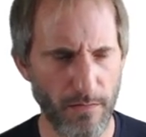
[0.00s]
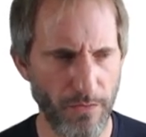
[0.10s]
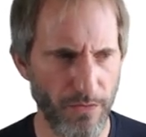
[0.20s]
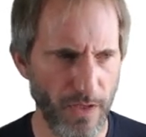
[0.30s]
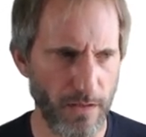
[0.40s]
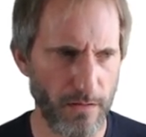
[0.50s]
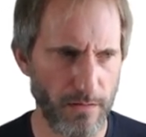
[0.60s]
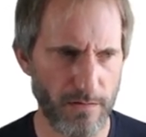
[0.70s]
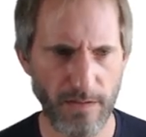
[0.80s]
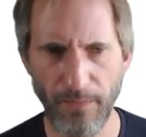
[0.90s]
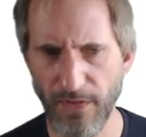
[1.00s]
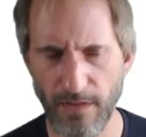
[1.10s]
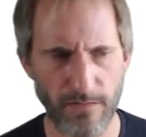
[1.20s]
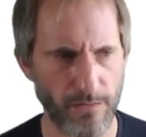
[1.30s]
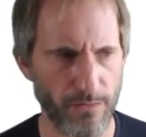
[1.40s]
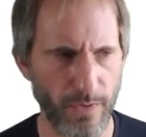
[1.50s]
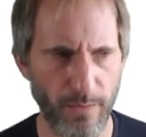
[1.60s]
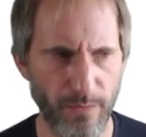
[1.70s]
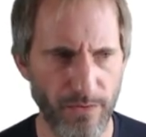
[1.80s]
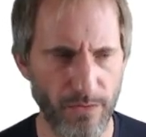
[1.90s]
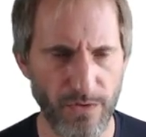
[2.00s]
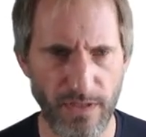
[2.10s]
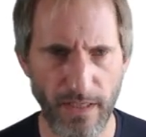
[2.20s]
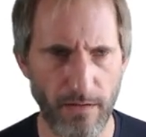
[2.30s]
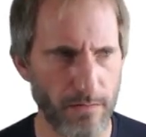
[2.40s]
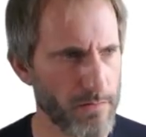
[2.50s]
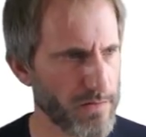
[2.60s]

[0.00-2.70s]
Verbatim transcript: think something is not right with the container,